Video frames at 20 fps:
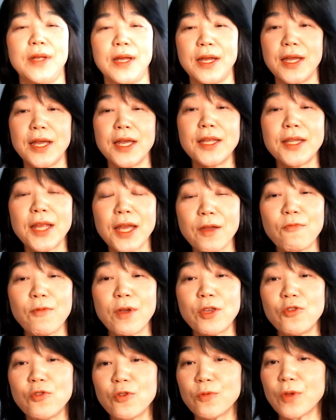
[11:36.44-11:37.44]
And then
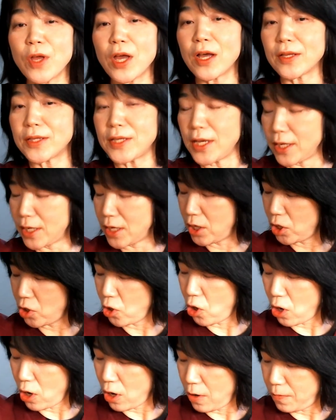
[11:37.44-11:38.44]
when you take it
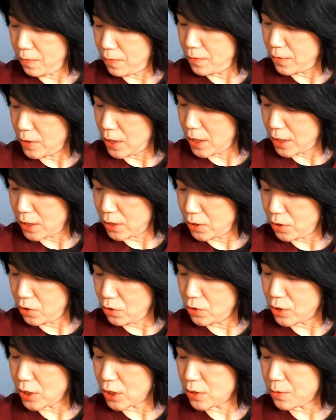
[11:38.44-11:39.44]
off,
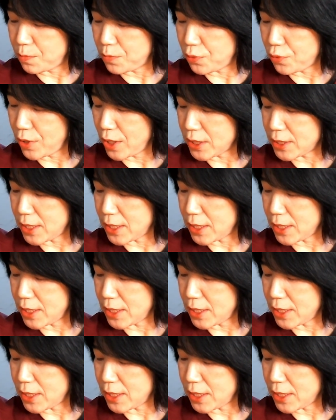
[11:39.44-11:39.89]
you just press